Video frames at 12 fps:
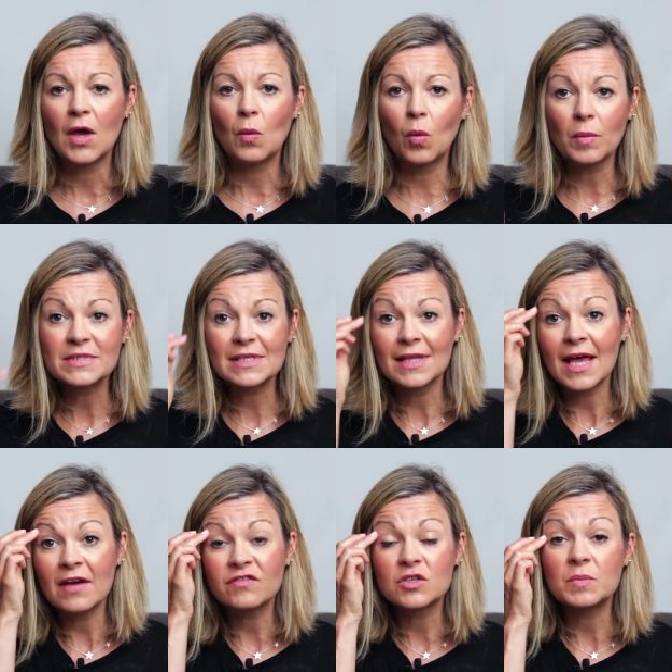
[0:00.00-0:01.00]
what was
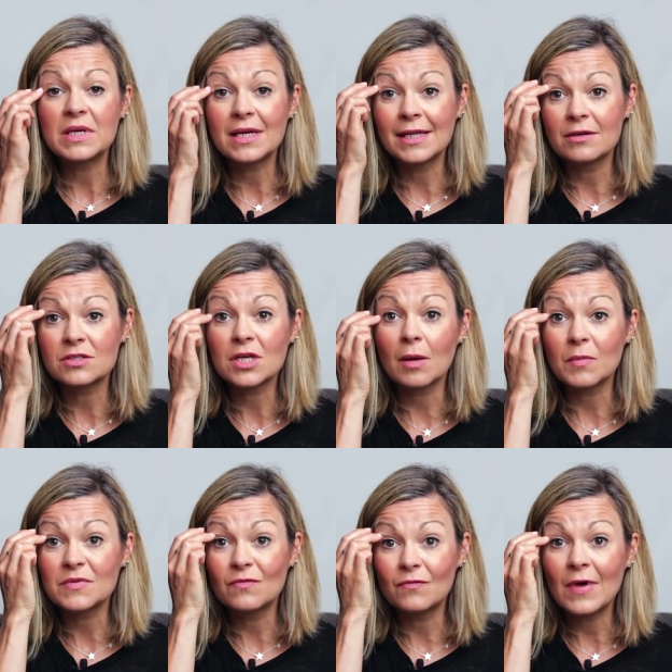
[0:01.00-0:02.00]
left to be cleared up
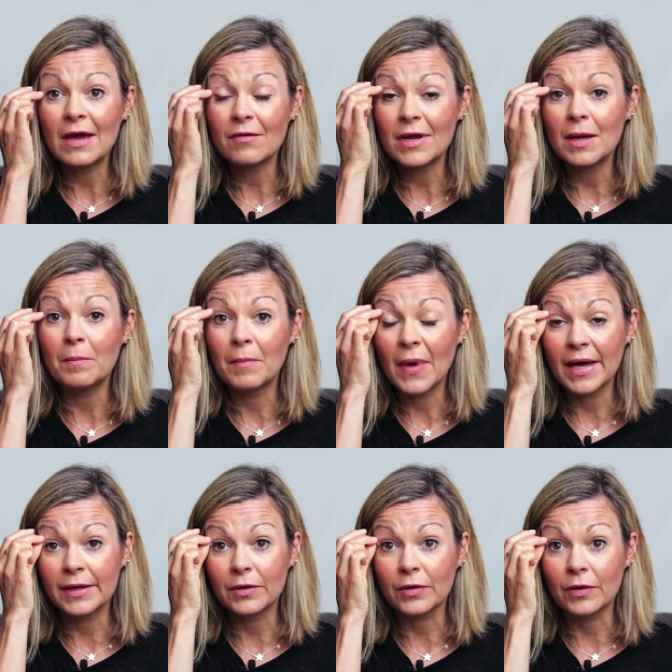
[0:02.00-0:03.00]
was very
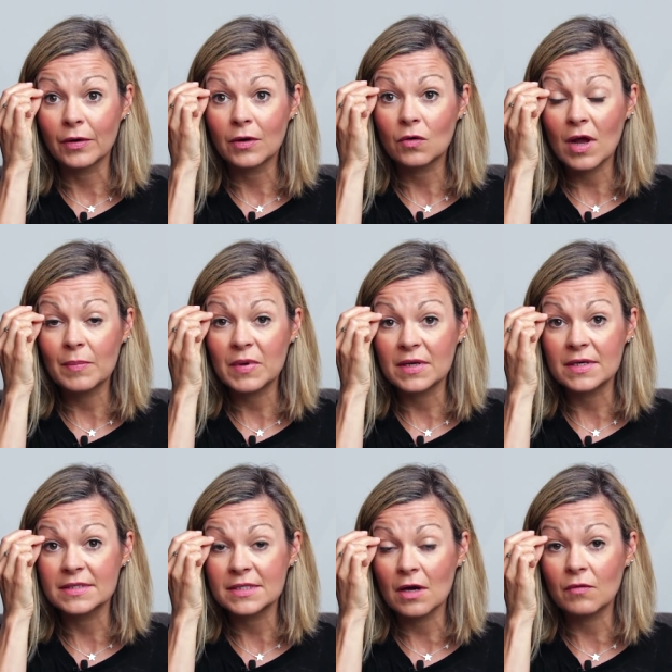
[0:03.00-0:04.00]
minor
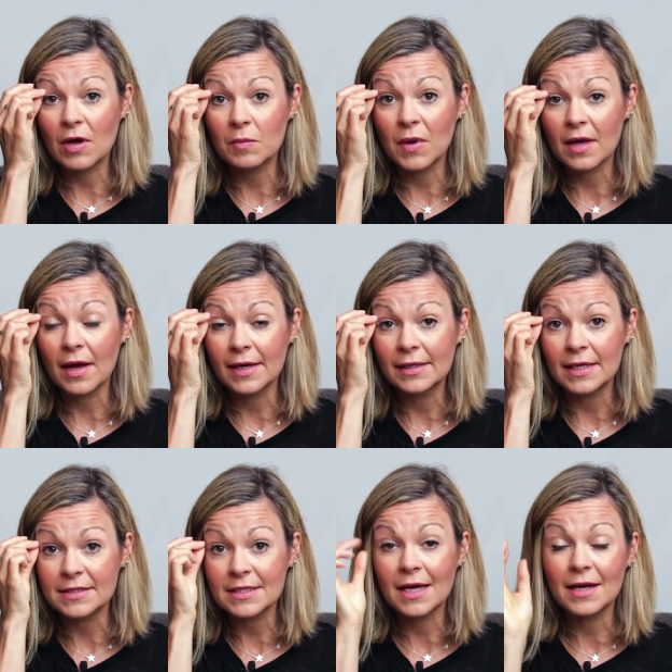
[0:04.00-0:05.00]
crepiness around my
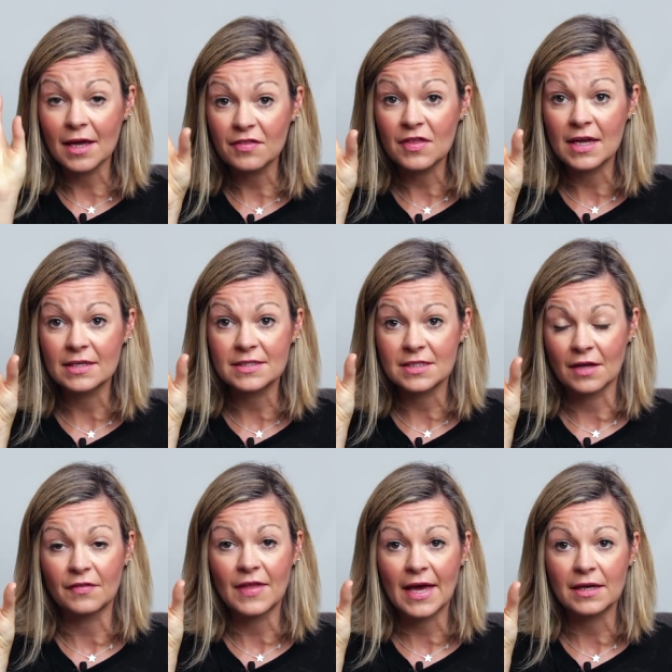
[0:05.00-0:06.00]
eyelids. And I think it's
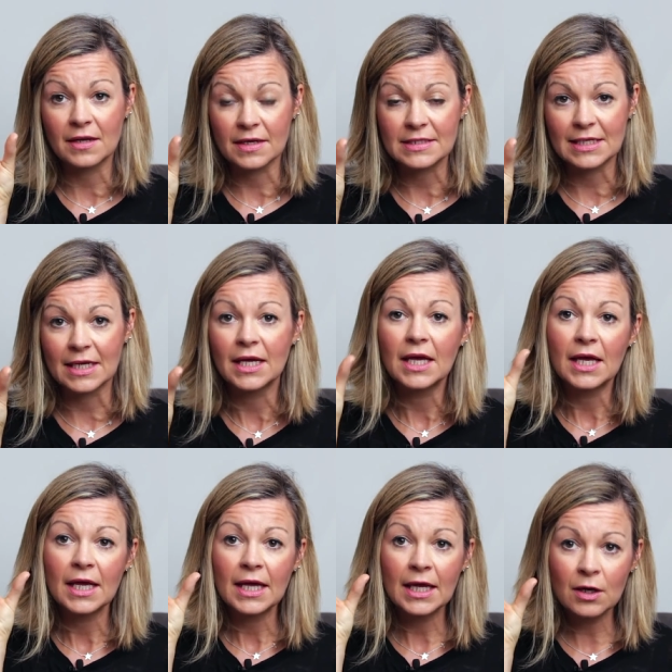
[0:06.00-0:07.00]
done that nicely.
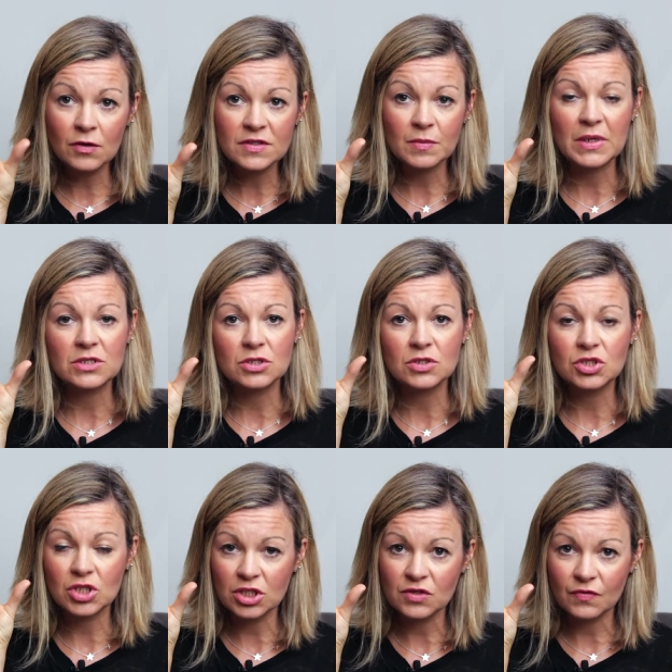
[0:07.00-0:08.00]
Here's the pictures,
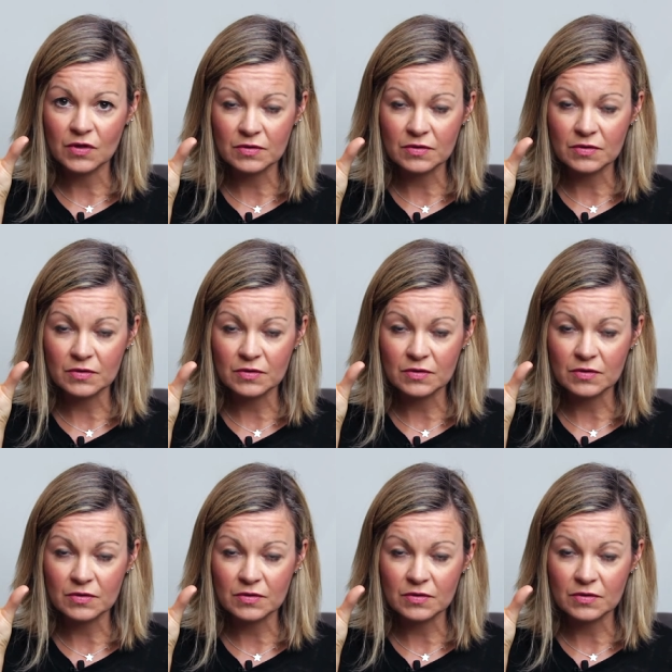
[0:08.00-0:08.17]
judge for